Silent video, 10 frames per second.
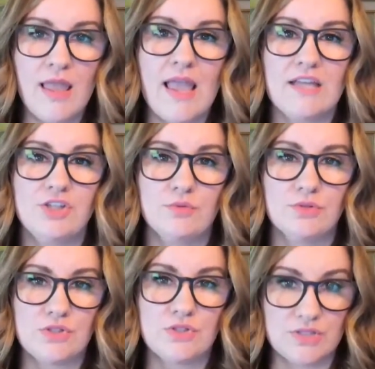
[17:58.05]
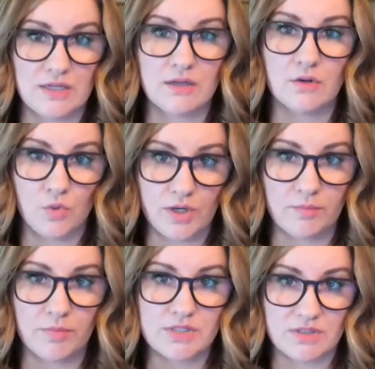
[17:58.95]
and she was using
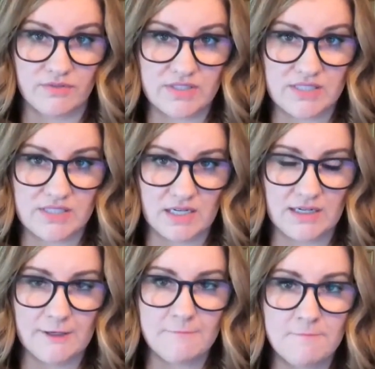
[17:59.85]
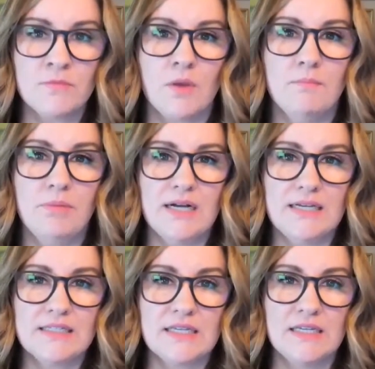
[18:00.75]
QuickBooks to facilitate it,
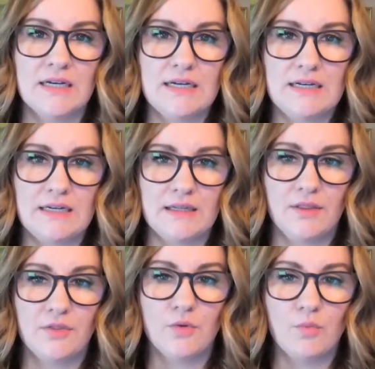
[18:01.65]
but the